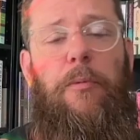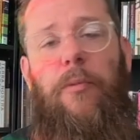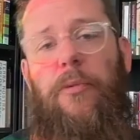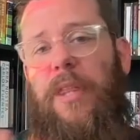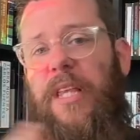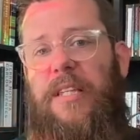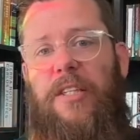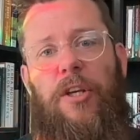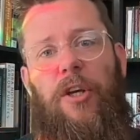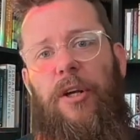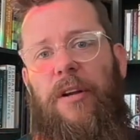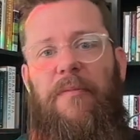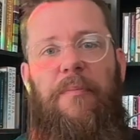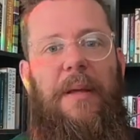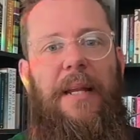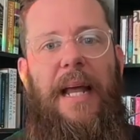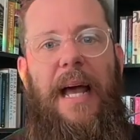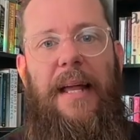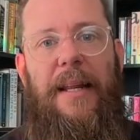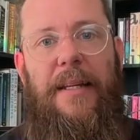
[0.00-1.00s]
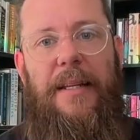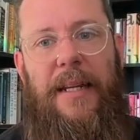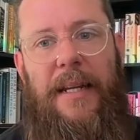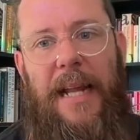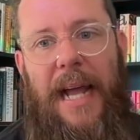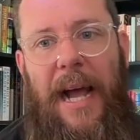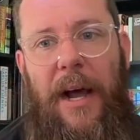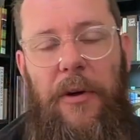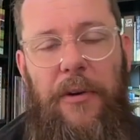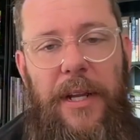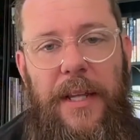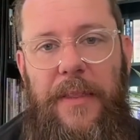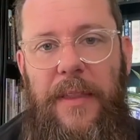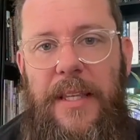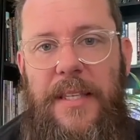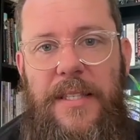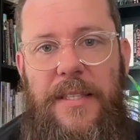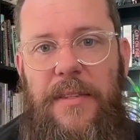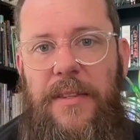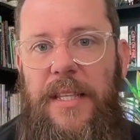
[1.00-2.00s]
this could have been edited out, and
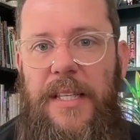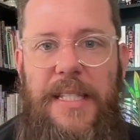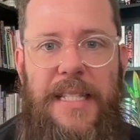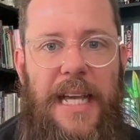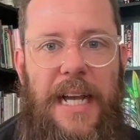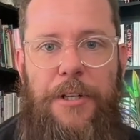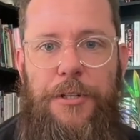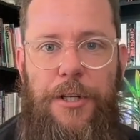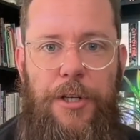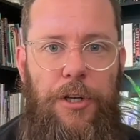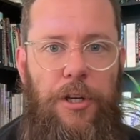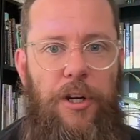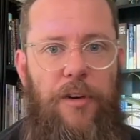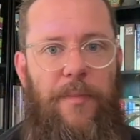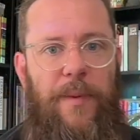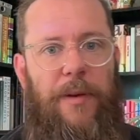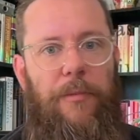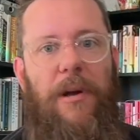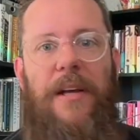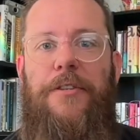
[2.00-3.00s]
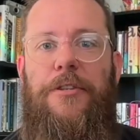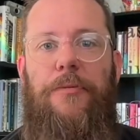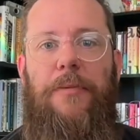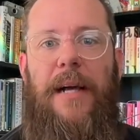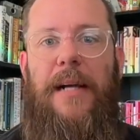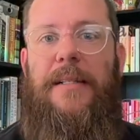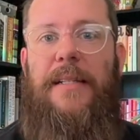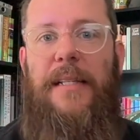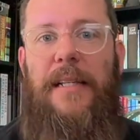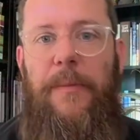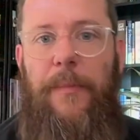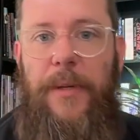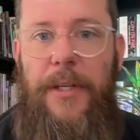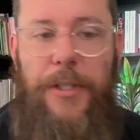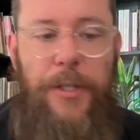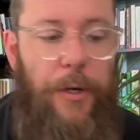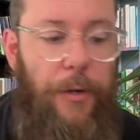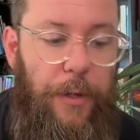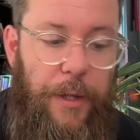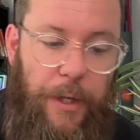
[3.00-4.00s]
this section could have been resurrected and been
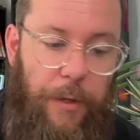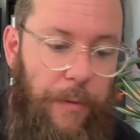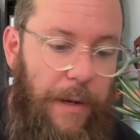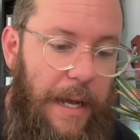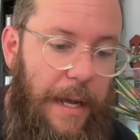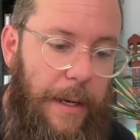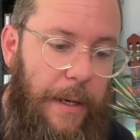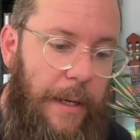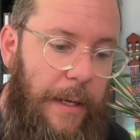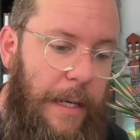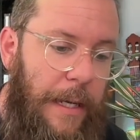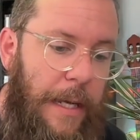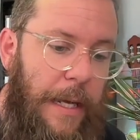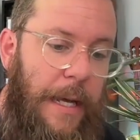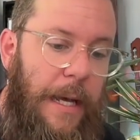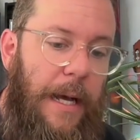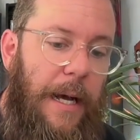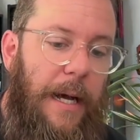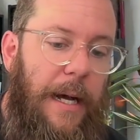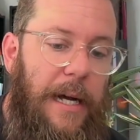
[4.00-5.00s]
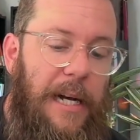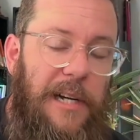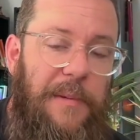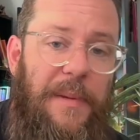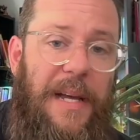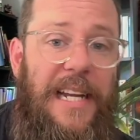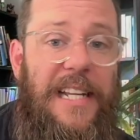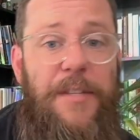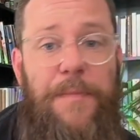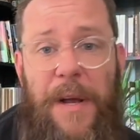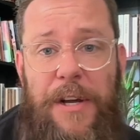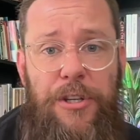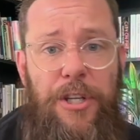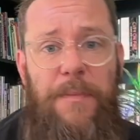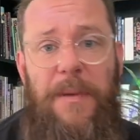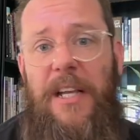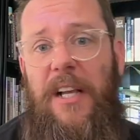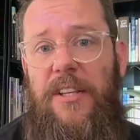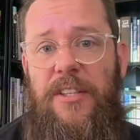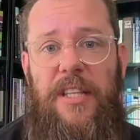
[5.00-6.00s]
totally great. And especially
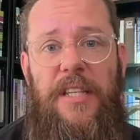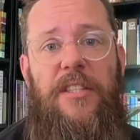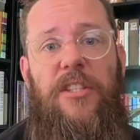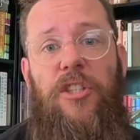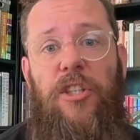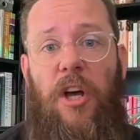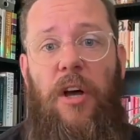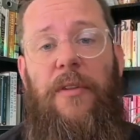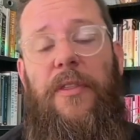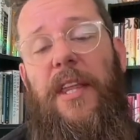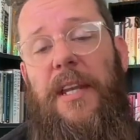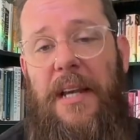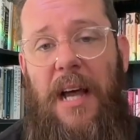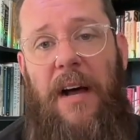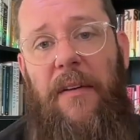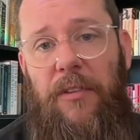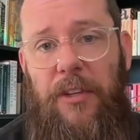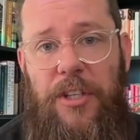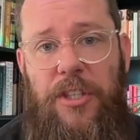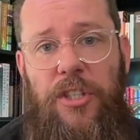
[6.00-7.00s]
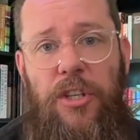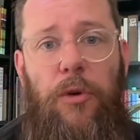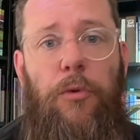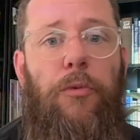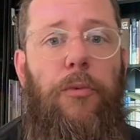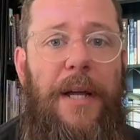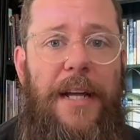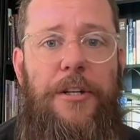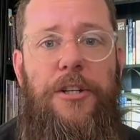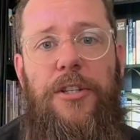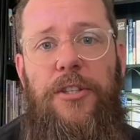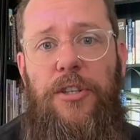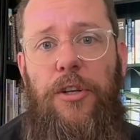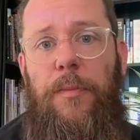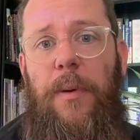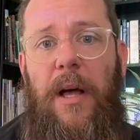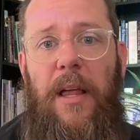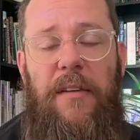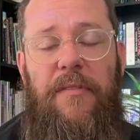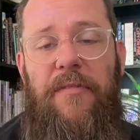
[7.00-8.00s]
because the novel is so rich and so
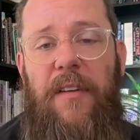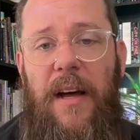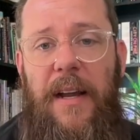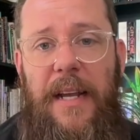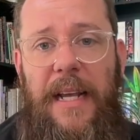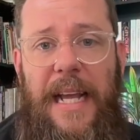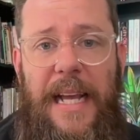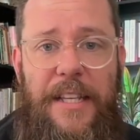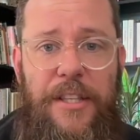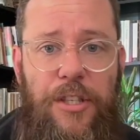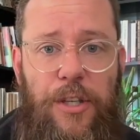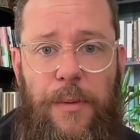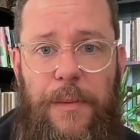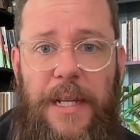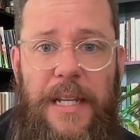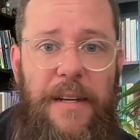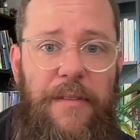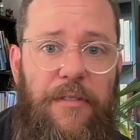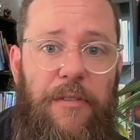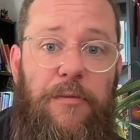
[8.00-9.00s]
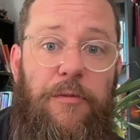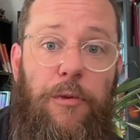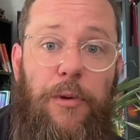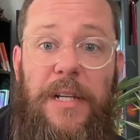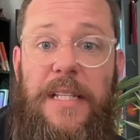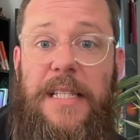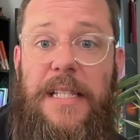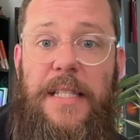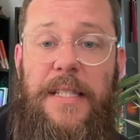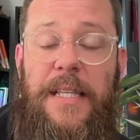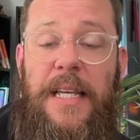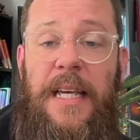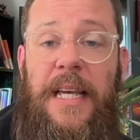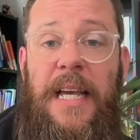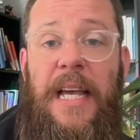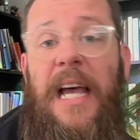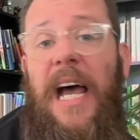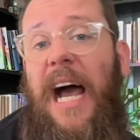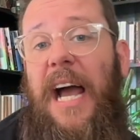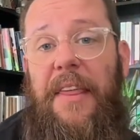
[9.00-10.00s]
polyphonic, has so many different voices.
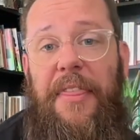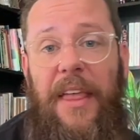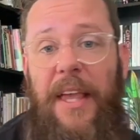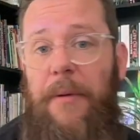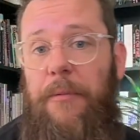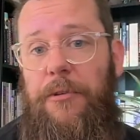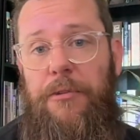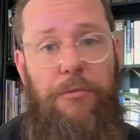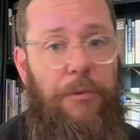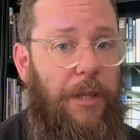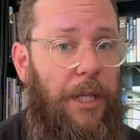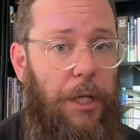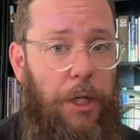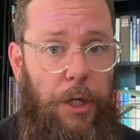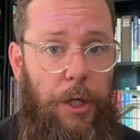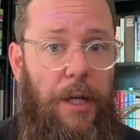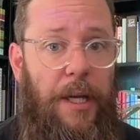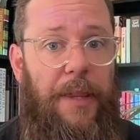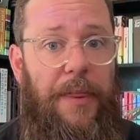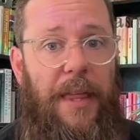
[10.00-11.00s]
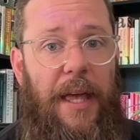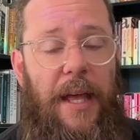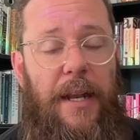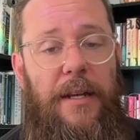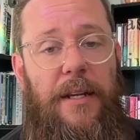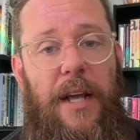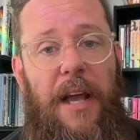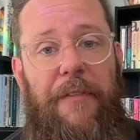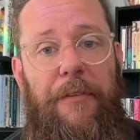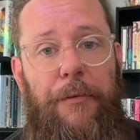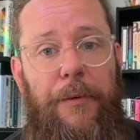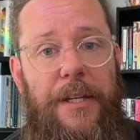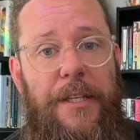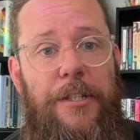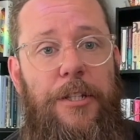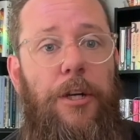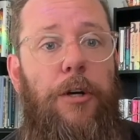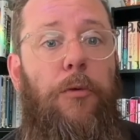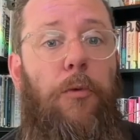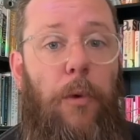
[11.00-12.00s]
I think it was really good that
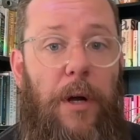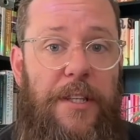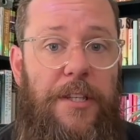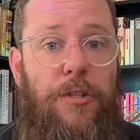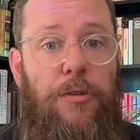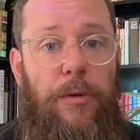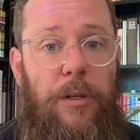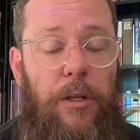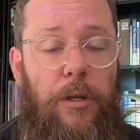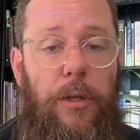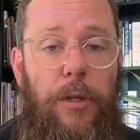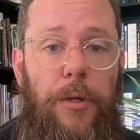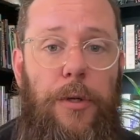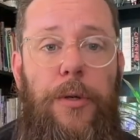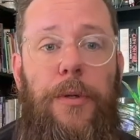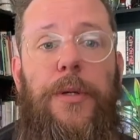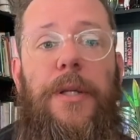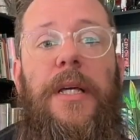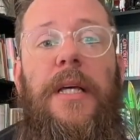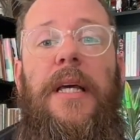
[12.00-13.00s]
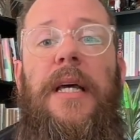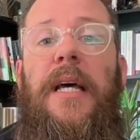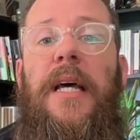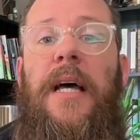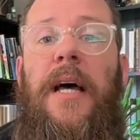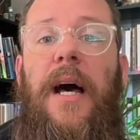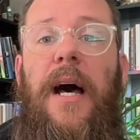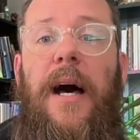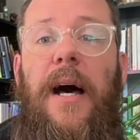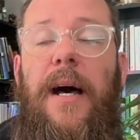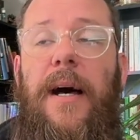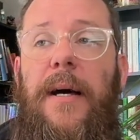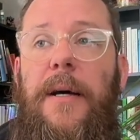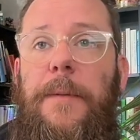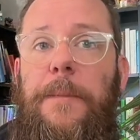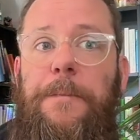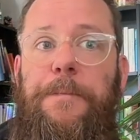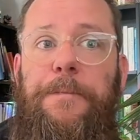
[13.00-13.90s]
Evaristo wants to include, a